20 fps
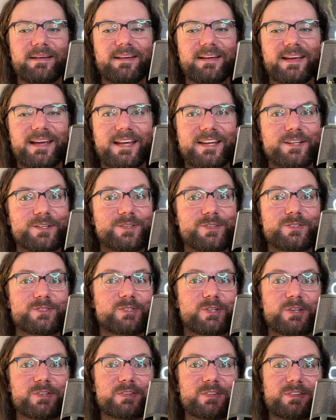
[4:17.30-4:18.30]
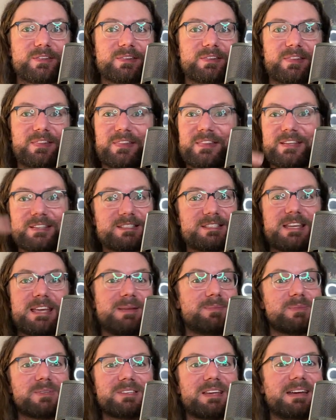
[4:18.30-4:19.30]
And it's just the
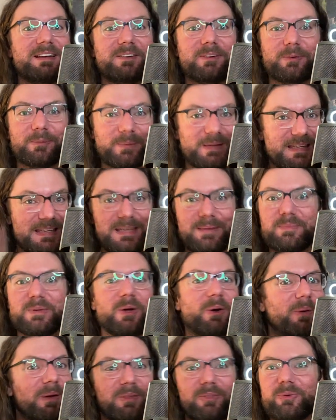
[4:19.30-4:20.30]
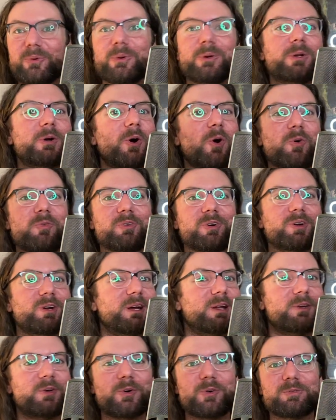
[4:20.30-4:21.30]
same cycle. We keep going through it over
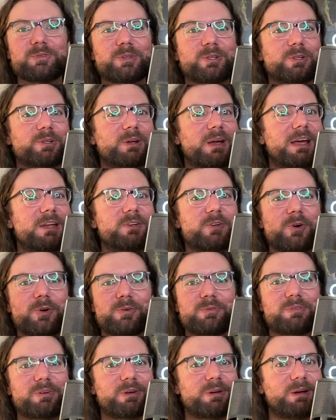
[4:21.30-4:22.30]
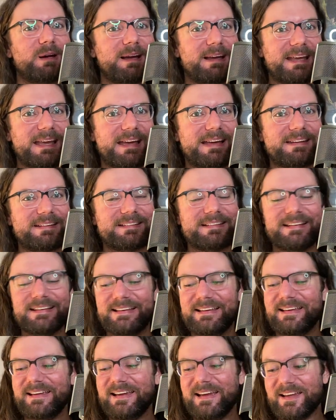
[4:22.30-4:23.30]
and over and over again.
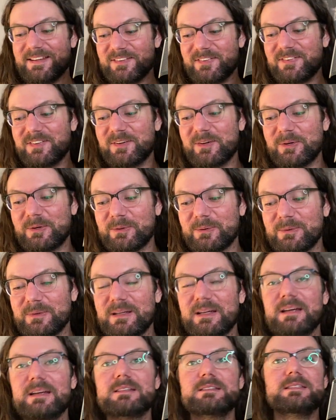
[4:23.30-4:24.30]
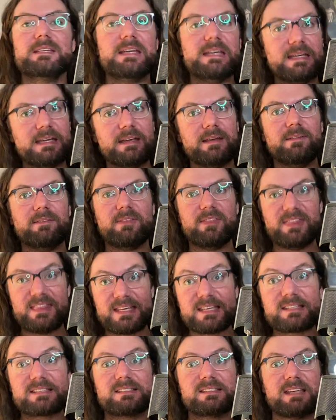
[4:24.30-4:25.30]
And so taking
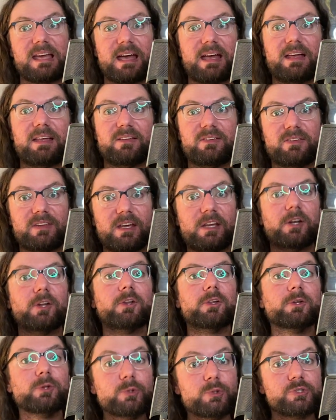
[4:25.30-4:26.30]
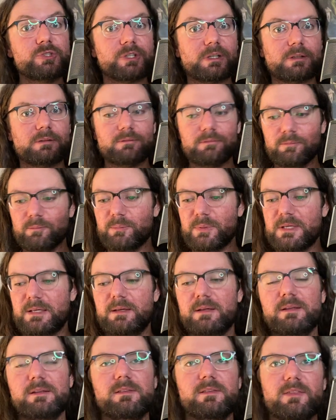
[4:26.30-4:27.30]
this as an illusion,
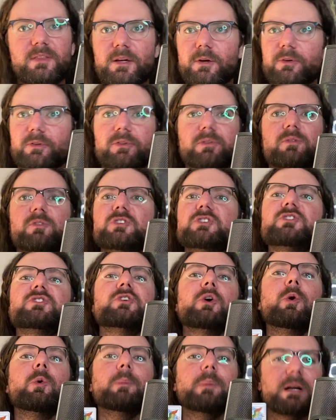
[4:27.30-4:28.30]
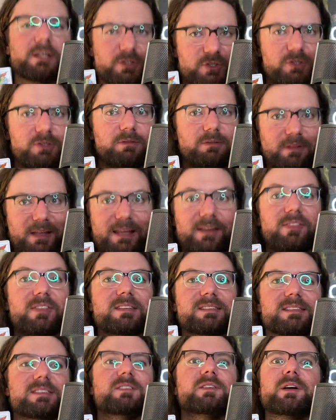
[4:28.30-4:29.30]
because there's so much, like
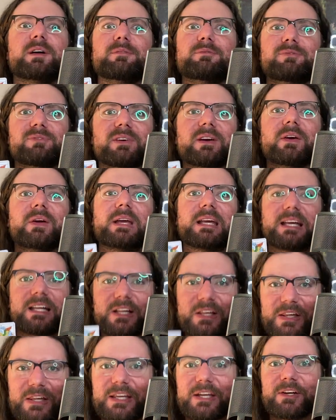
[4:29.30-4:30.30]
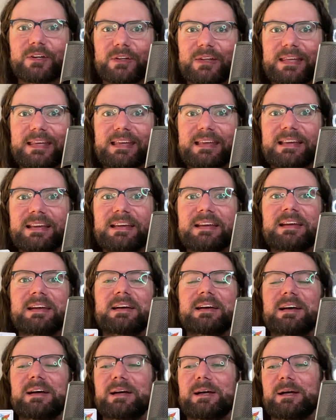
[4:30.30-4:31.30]
this is a very clearly
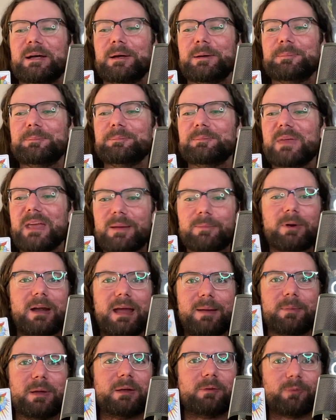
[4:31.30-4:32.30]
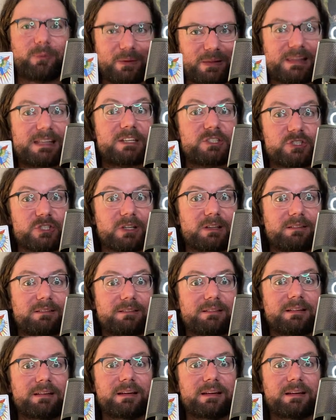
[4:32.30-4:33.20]
Abrahamic religion